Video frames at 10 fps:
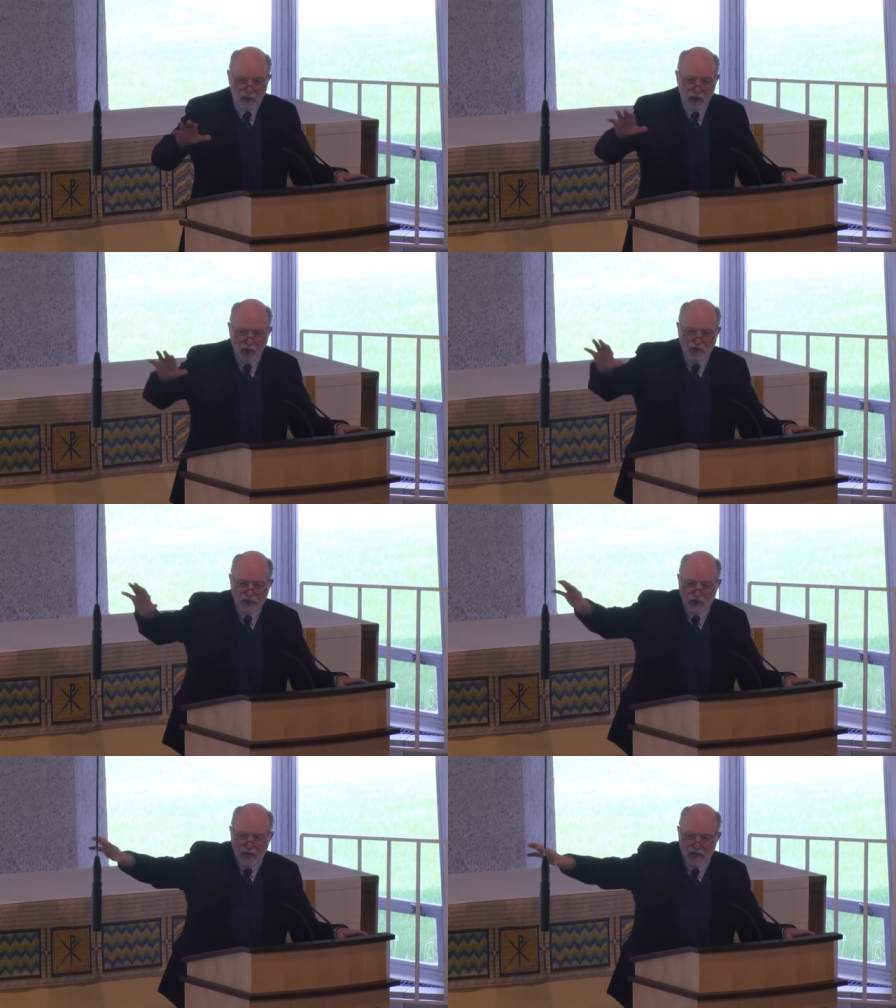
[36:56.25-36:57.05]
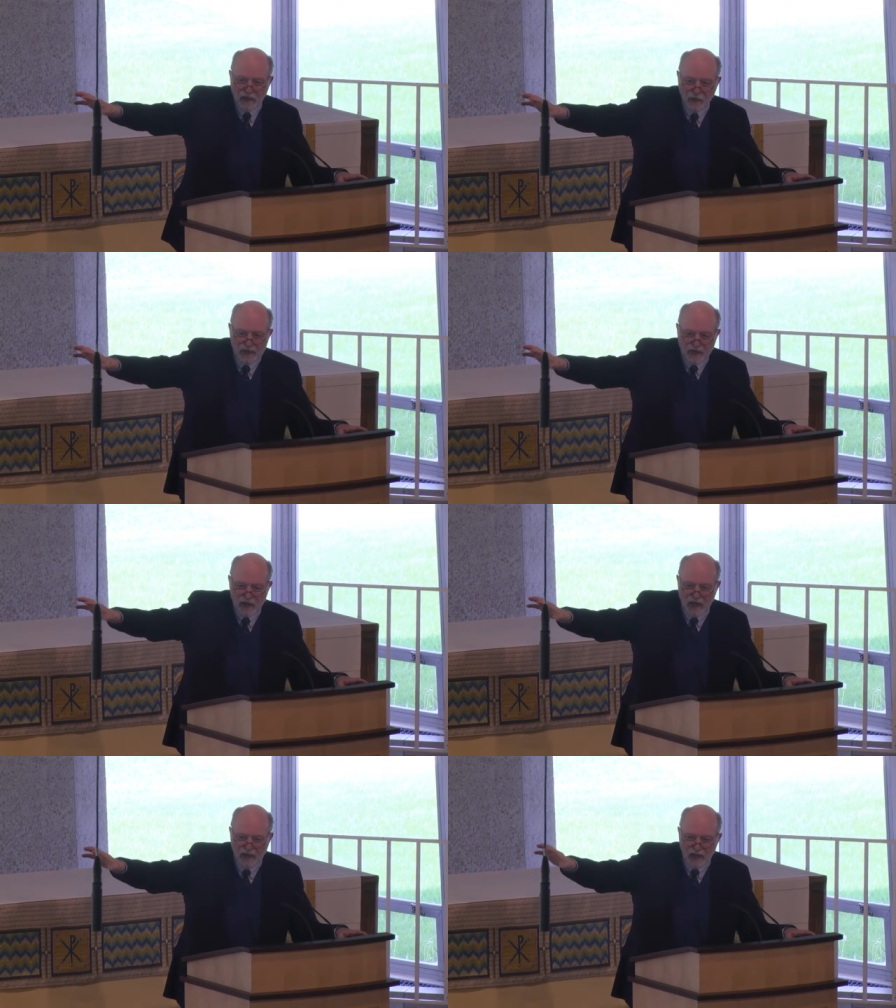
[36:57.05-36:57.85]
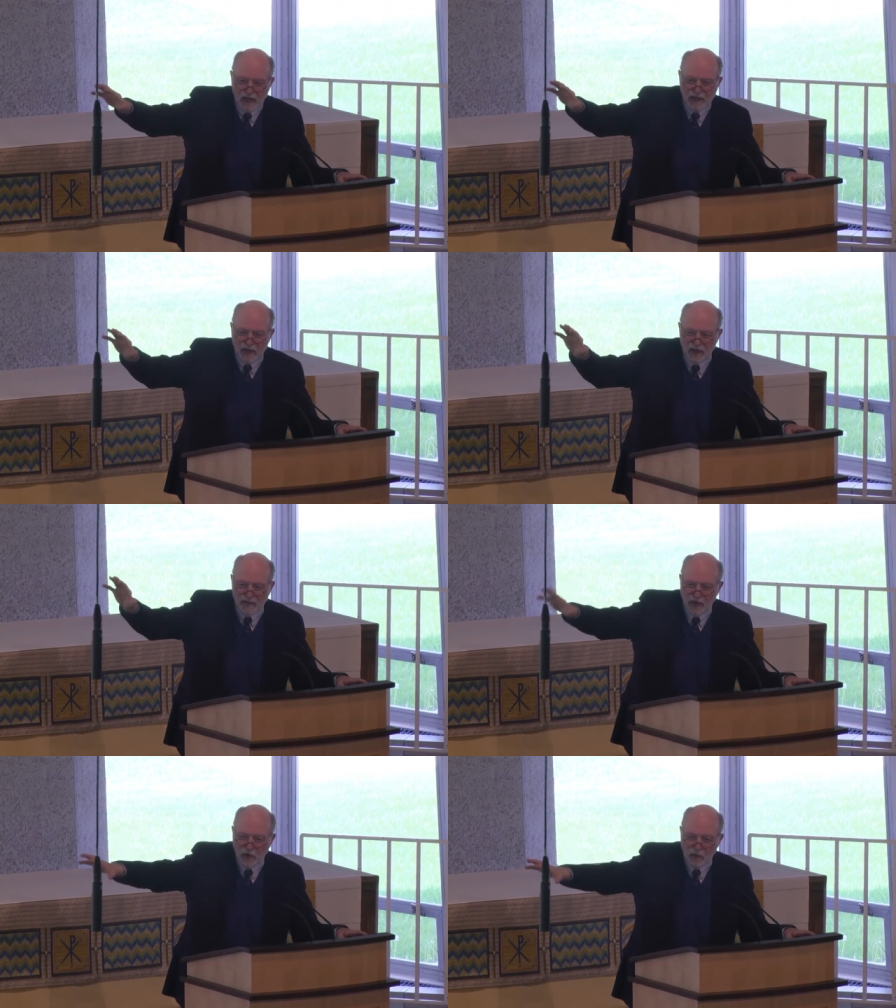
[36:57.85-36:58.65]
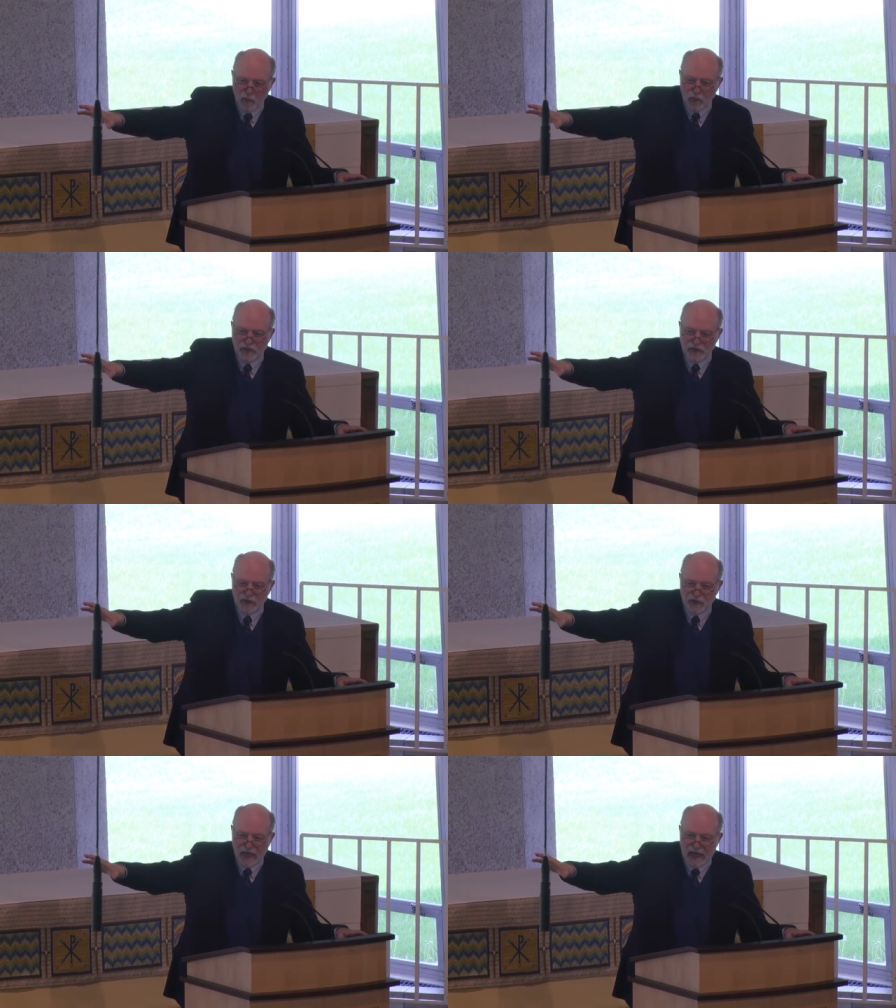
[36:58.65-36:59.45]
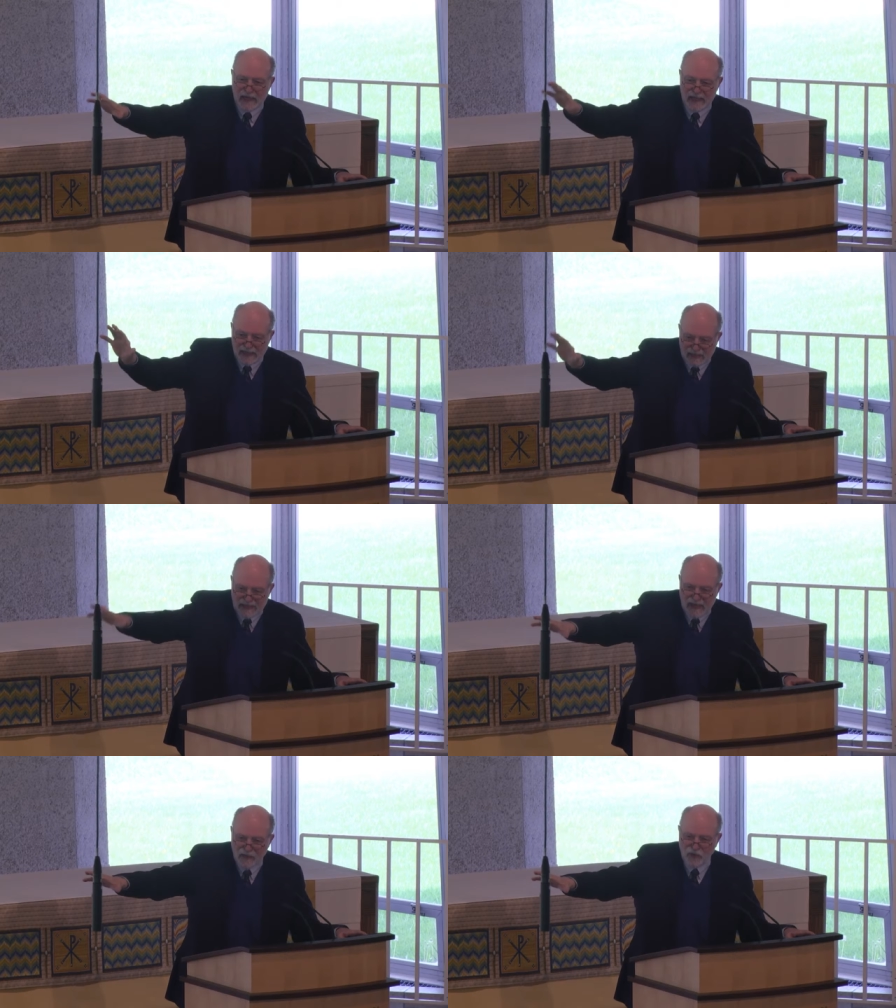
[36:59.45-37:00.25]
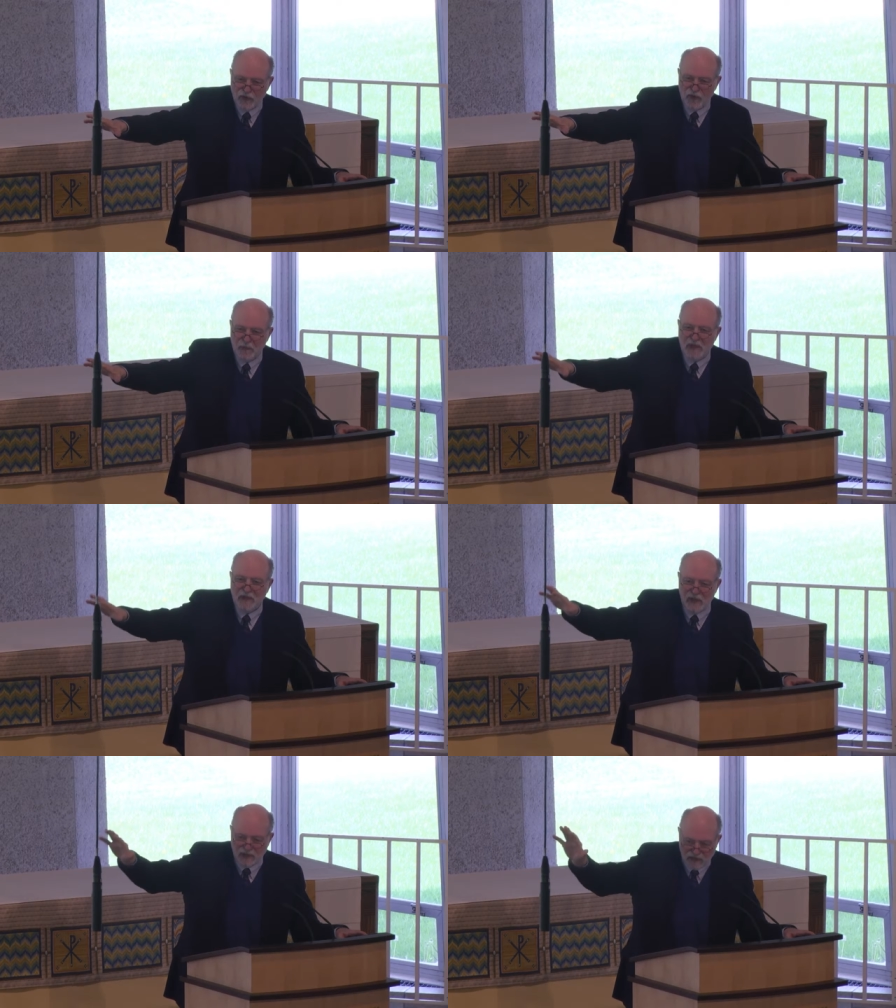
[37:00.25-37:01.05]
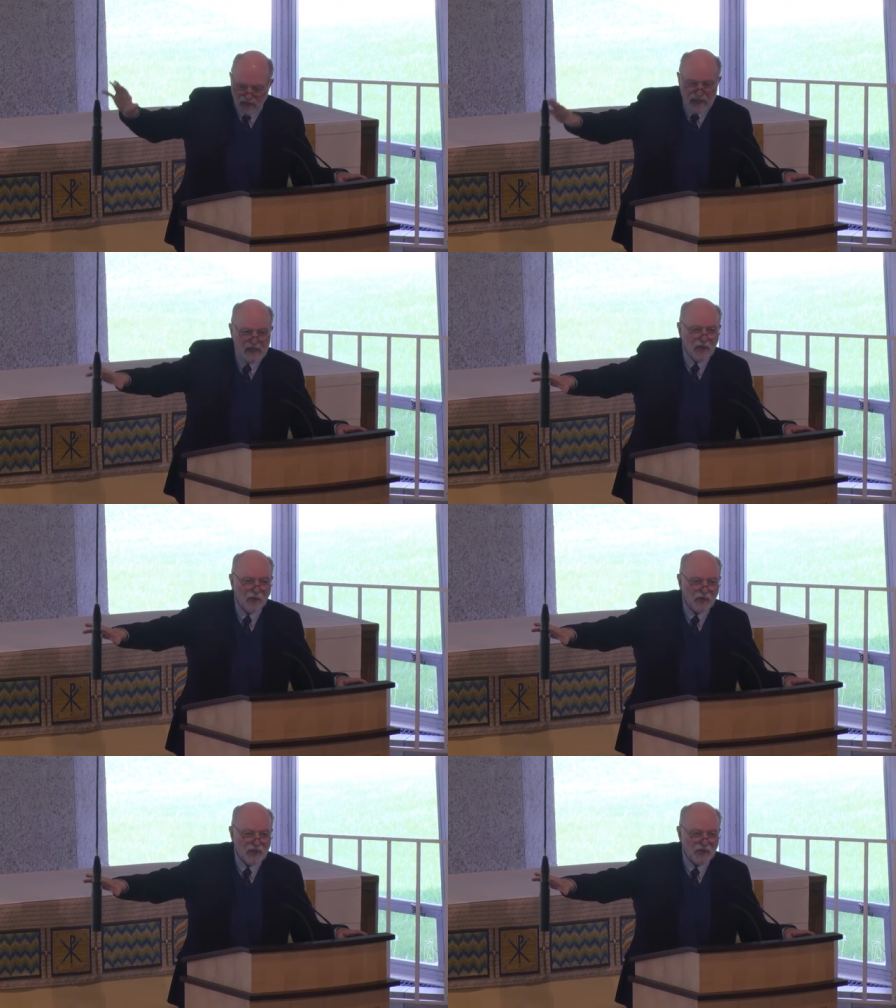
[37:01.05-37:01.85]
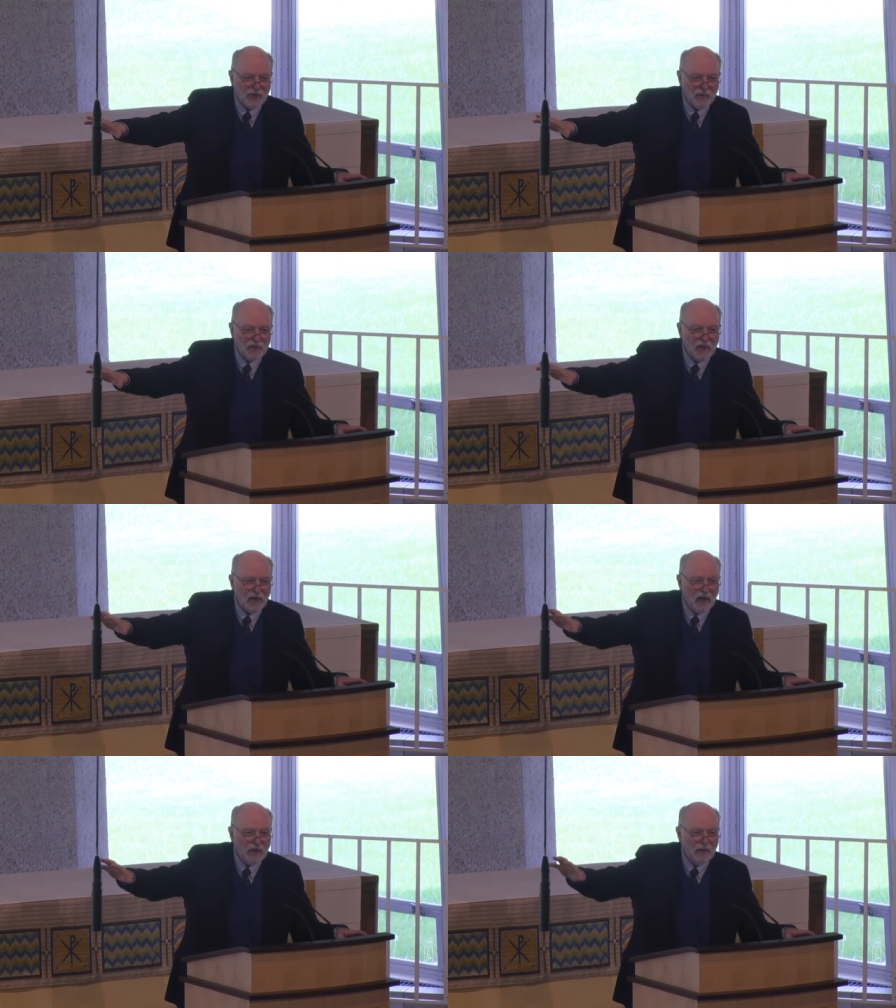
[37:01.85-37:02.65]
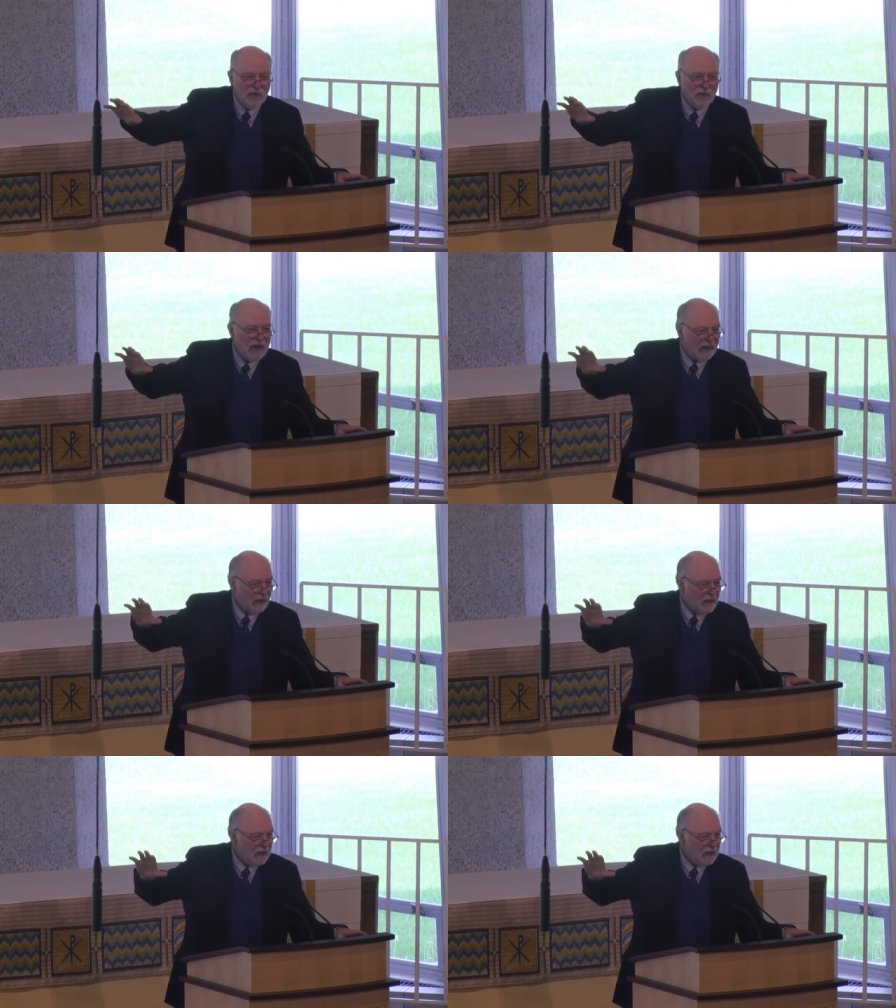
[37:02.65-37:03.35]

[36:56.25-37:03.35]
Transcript: but also now to reach out to the vulnerable in society, the endangered species, the ecosystems that are under threat